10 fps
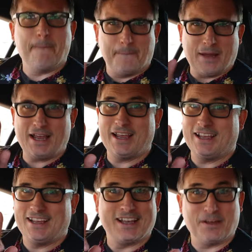
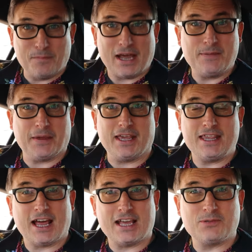
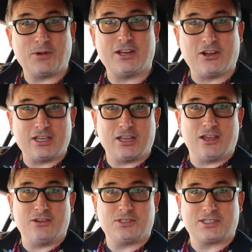Maybe that is when I
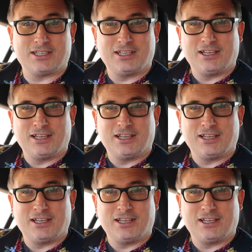used